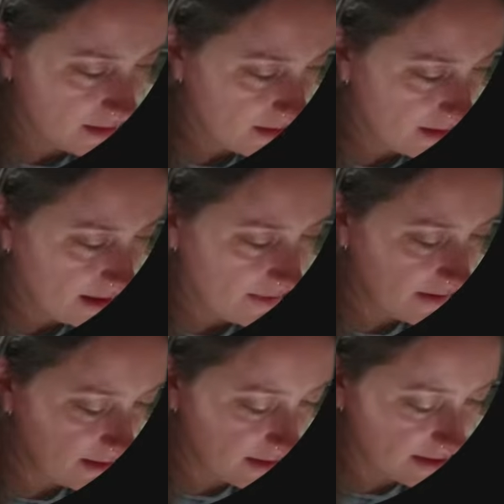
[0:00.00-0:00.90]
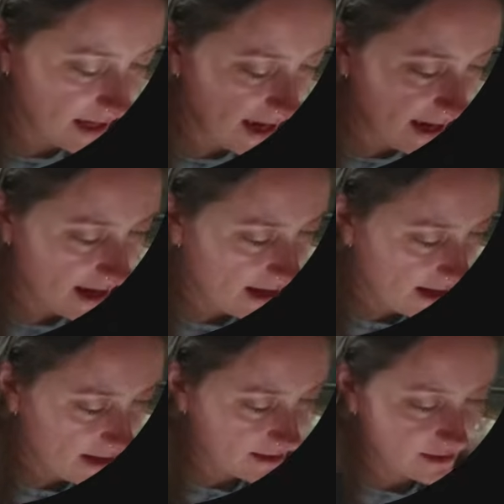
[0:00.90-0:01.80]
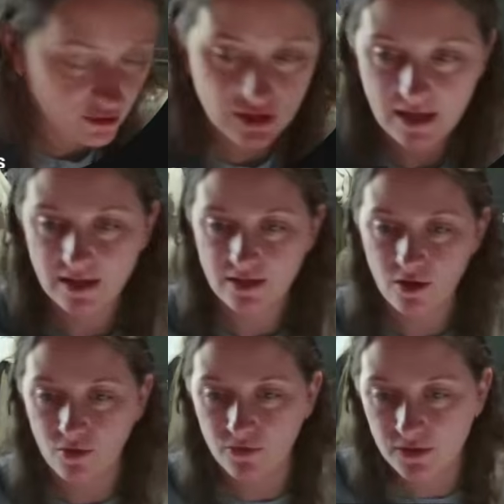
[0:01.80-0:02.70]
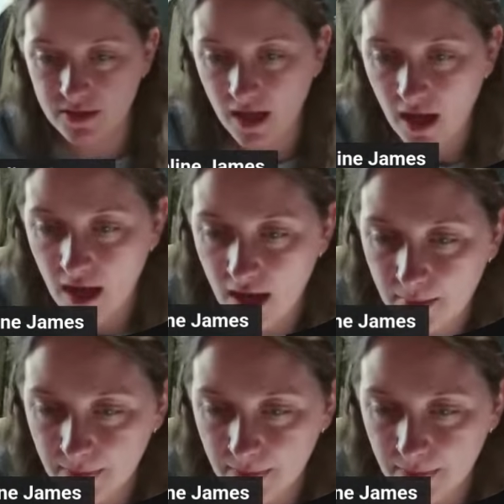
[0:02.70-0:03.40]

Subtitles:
And then let's add the jaded over top.